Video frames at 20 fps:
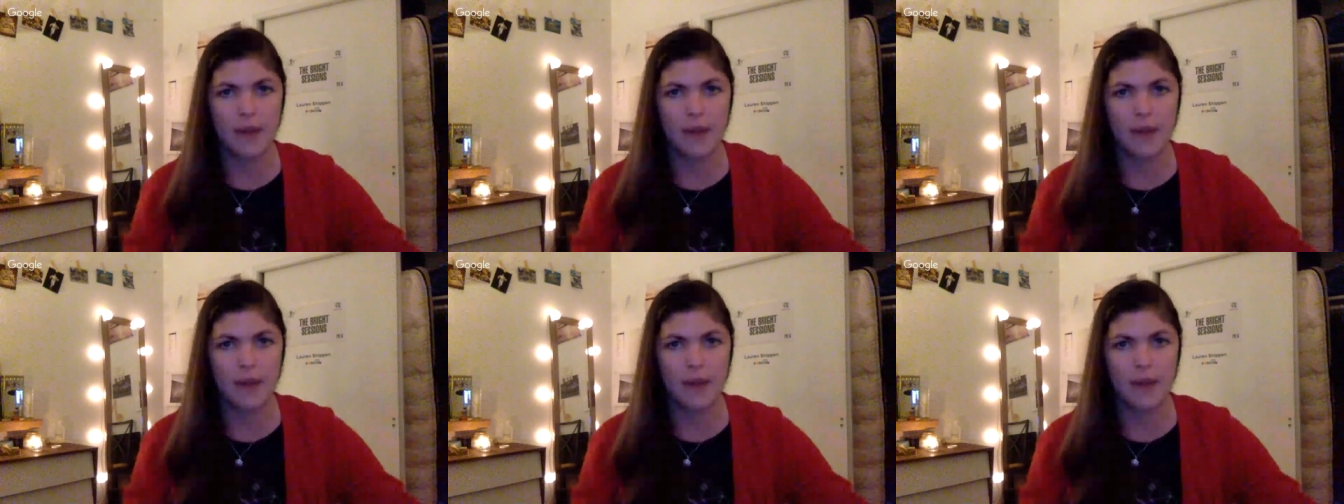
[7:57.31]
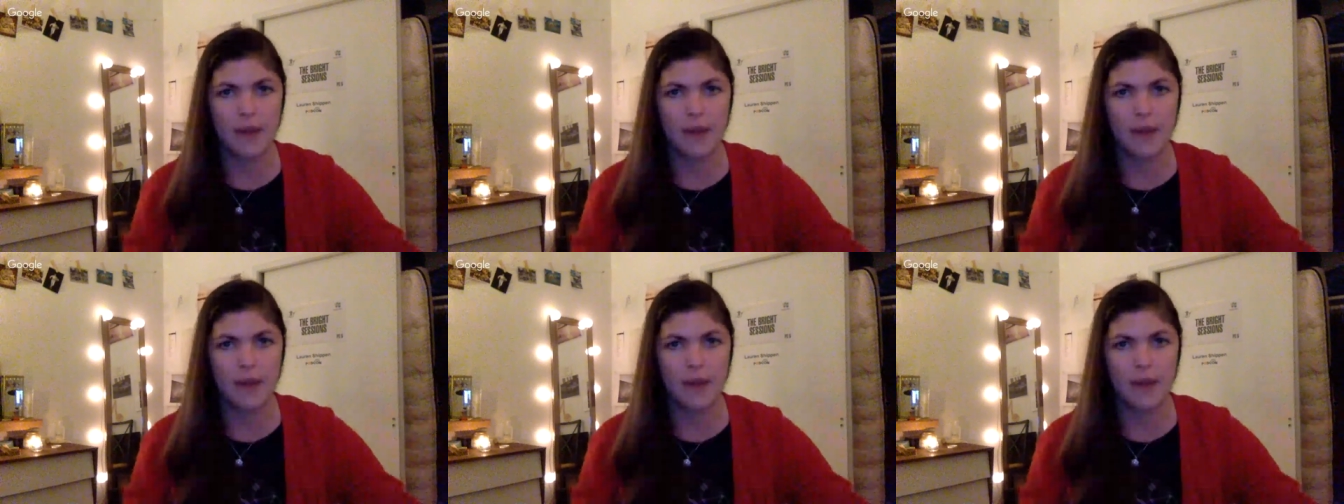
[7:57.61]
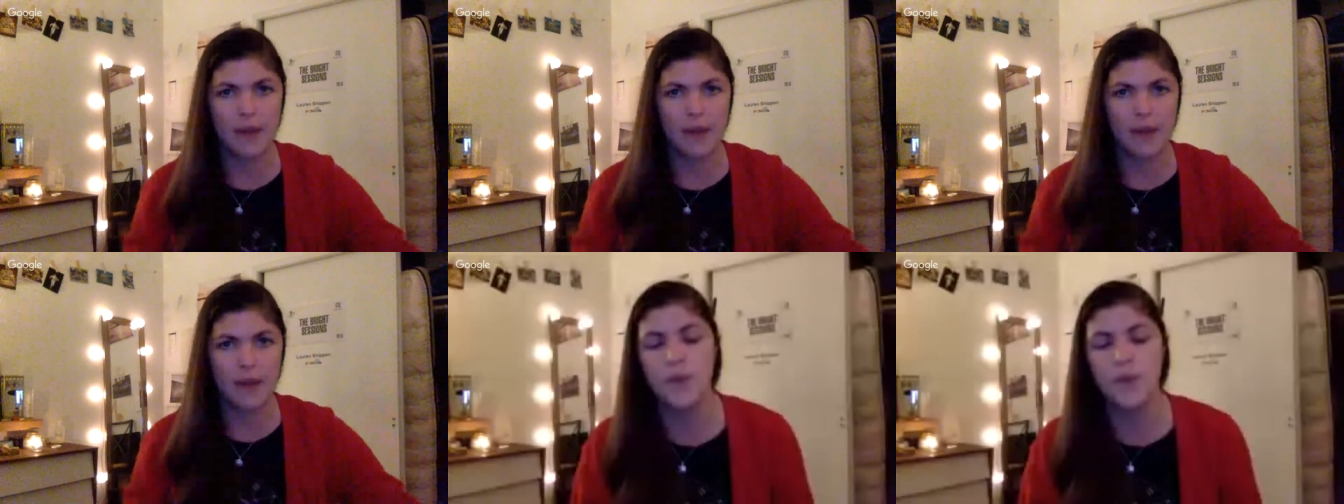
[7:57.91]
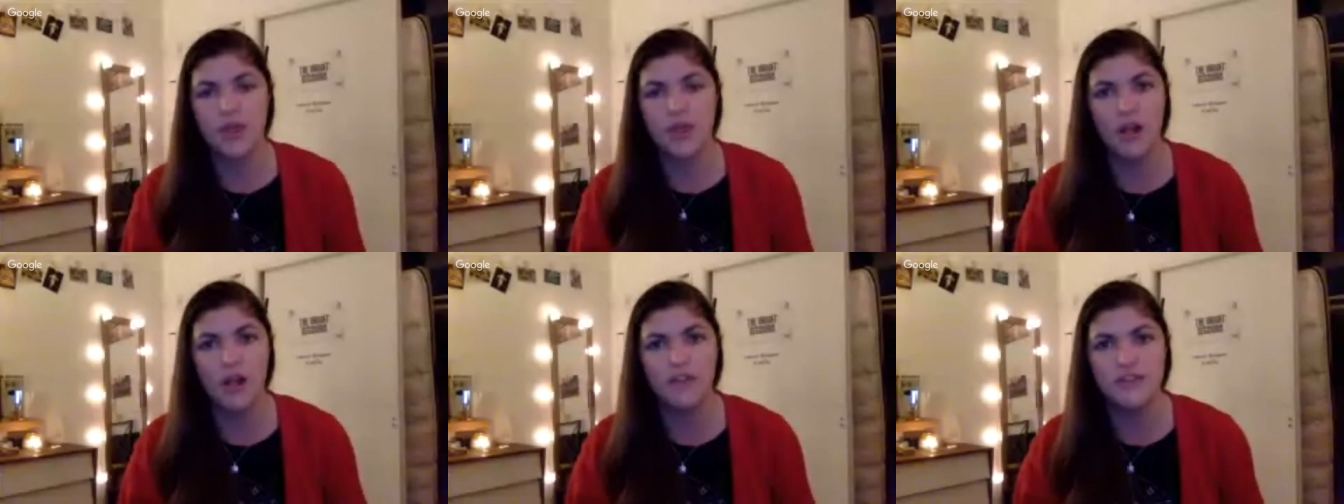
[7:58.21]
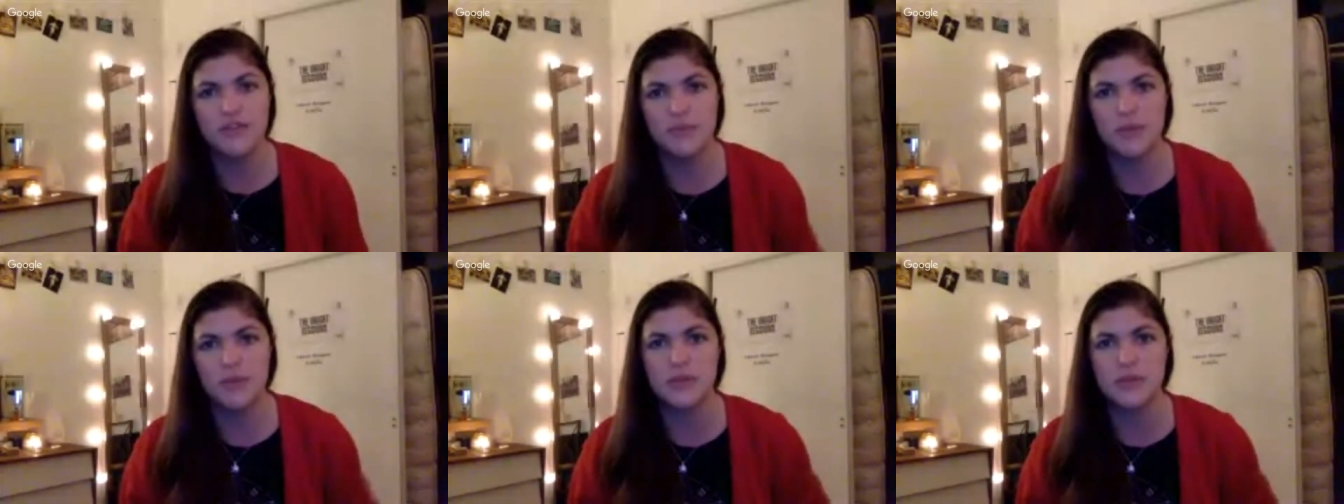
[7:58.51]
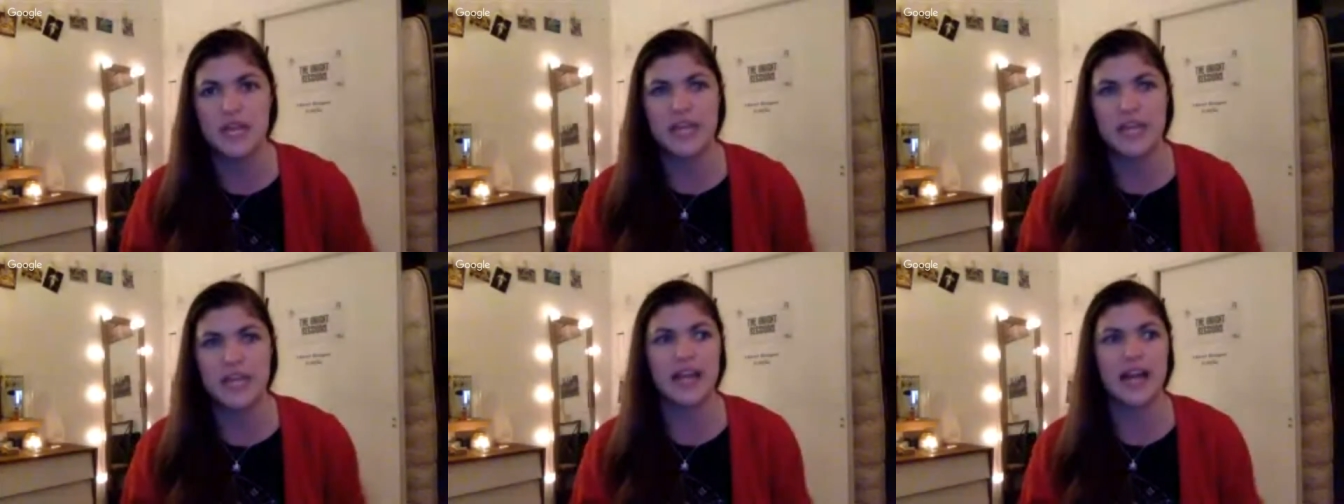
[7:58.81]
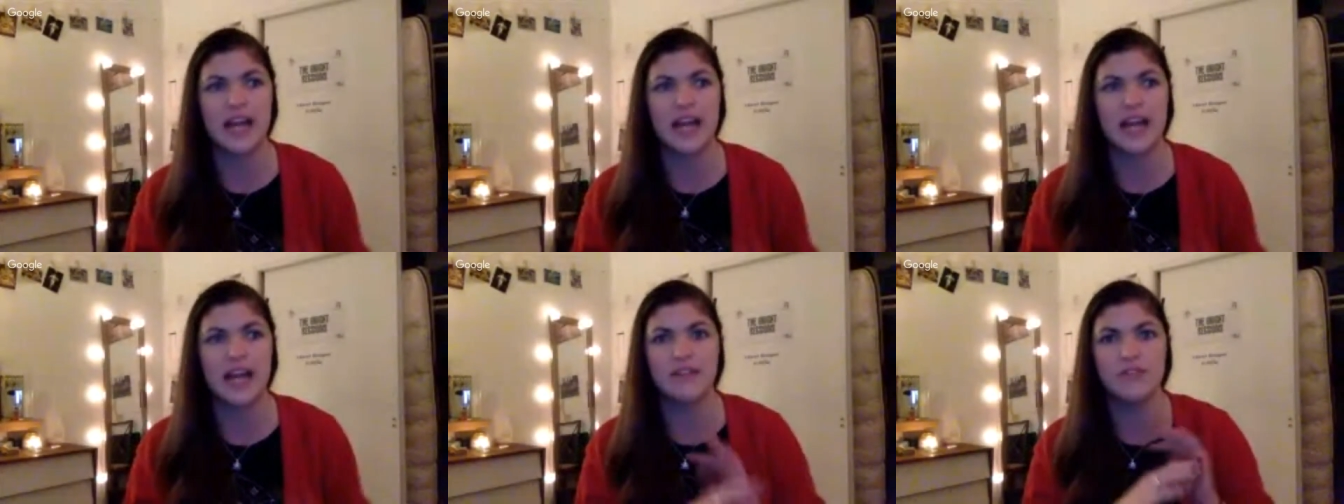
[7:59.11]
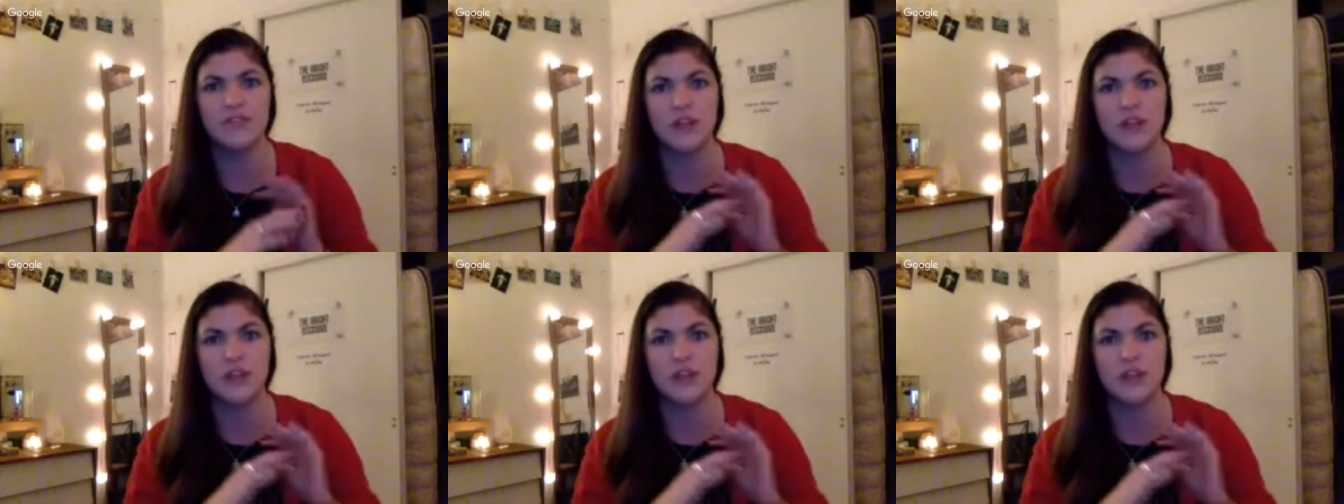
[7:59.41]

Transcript: goes up, with all of the music and kind of